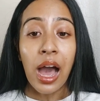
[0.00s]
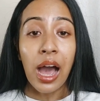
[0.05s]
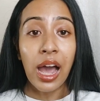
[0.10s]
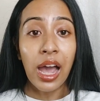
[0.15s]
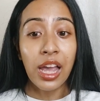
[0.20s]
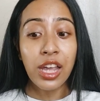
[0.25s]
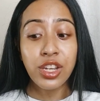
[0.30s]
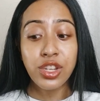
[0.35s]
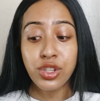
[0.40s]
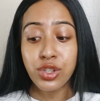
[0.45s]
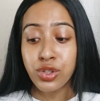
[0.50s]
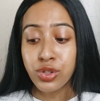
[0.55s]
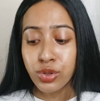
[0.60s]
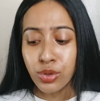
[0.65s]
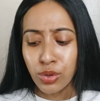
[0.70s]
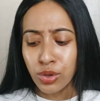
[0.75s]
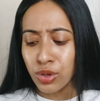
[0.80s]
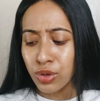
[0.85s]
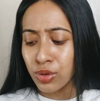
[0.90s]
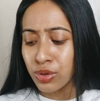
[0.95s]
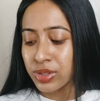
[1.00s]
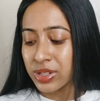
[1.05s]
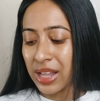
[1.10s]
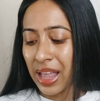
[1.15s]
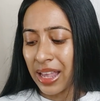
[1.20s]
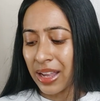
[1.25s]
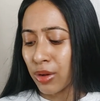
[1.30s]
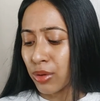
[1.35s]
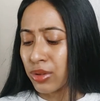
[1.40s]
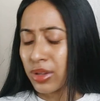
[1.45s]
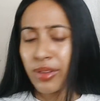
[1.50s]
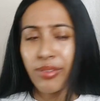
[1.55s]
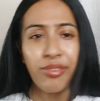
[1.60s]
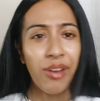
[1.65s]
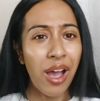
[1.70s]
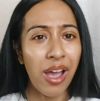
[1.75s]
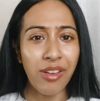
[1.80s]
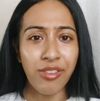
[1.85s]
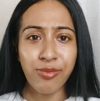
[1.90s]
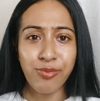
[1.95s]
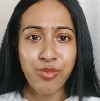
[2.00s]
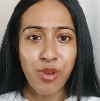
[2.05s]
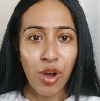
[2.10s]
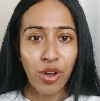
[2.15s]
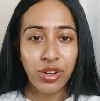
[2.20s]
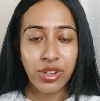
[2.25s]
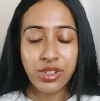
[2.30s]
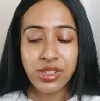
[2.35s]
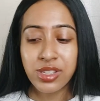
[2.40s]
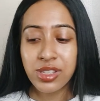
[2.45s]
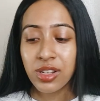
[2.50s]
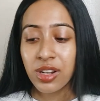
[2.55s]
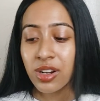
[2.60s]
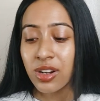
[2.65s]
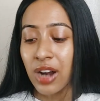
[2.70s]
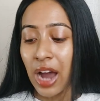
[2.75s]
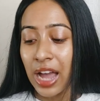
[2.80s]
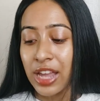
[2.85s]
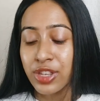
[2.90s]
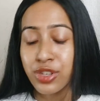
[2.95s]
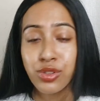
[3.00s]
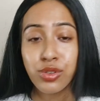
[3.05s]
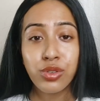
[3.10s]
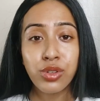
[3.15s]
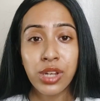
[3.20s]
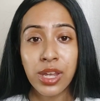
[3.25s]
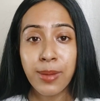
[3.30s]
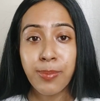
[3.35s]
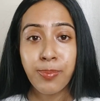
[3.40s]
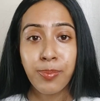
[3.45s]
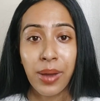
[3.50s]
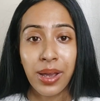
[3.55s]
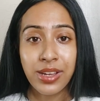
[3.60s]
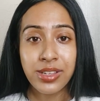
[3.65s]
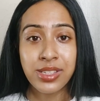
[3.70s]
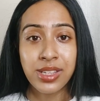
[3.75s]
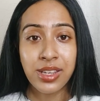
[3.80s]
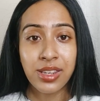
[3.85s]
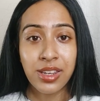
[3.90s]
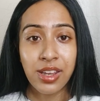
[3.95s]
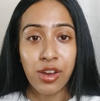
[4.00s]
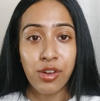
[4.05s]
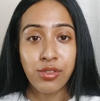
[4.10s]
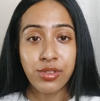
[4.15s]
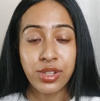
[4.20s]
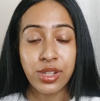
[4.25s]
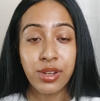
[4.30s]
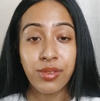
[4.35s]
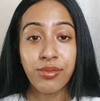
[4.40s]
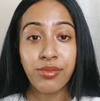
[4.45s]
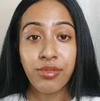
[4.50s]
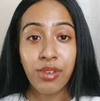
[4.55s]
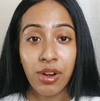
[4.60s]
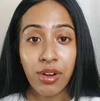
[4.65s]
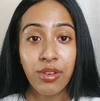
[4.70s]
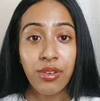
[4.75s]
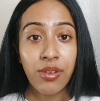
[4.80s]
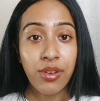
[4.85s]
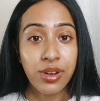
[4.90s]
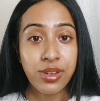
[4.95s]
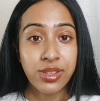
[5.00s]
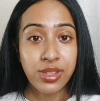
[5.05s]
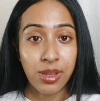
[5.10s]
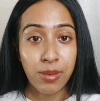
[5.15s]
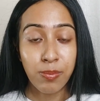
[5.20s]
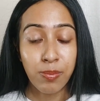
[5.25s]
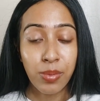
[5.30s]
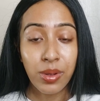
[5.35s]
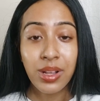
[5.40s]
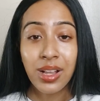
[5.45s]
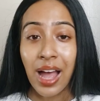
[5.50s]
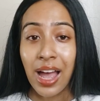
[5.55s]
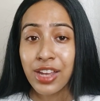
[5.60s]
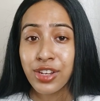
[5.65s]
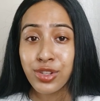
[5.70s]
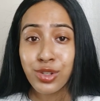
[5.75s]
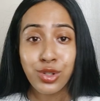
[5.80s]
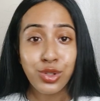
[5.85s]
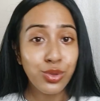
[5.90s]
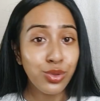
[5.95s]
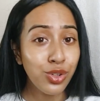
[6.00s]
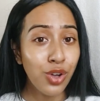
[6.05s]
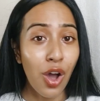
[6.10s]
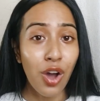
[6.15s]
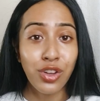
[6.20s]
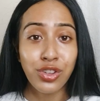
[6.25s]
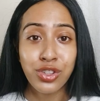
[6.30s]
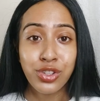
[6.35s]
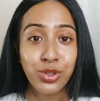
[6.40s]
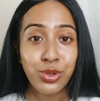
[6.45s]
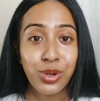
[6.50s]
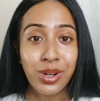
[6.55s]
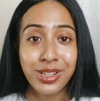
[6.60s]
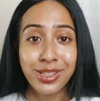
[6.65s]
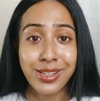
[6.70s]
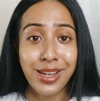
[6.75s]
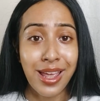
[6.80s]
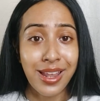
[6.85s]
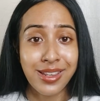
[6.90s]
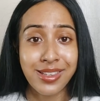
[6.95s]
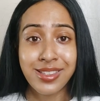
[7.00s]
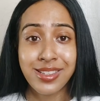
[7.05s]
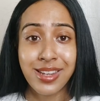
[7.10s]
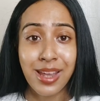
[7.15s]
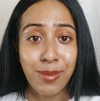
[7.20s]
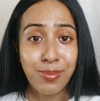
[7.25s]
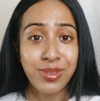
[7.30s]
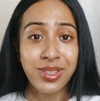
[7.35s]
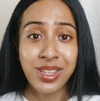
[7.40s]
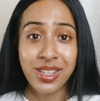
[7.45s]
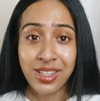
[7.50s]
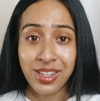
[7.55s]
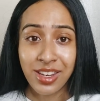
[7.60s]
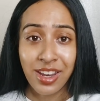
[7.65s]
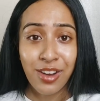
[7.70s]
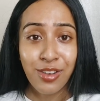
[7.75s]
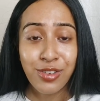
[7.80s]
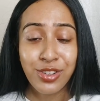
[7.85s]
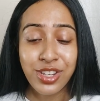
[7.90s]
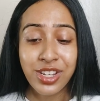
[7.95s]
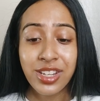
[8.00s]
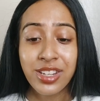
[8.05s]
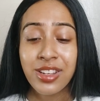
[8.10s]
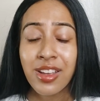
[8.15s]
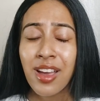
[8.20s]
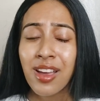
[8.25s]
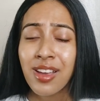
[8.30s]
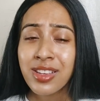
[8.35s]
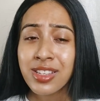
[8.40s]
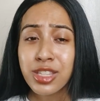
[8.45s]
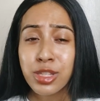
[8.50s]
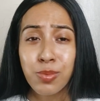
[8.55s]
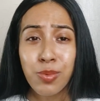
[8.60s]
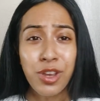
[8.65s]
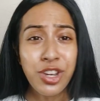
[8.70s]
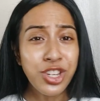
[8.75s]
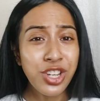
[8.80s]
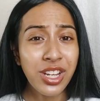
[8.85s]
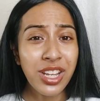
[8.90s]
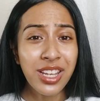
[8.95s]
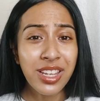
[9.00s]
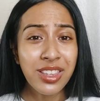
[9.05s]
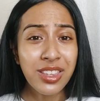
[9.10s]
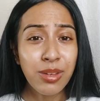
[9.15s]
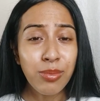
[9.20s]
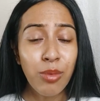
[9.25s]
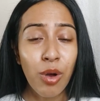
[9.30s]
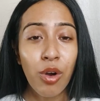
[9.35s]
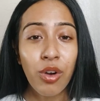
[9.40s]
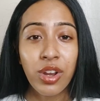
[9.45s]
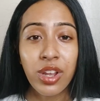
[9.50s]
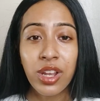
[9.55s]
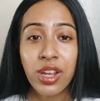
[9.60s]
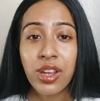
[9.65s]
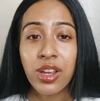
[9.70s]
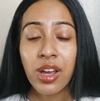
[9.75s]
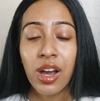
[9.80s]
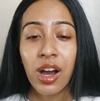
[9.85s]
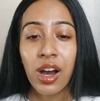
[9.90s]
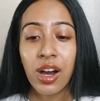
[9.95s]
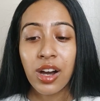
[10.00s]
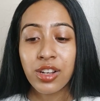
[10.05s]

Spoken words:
I do use like only 5 products here. I do keep my skincare routine very, very simple. I do not do a 10-step skincare routine, especially in the morning.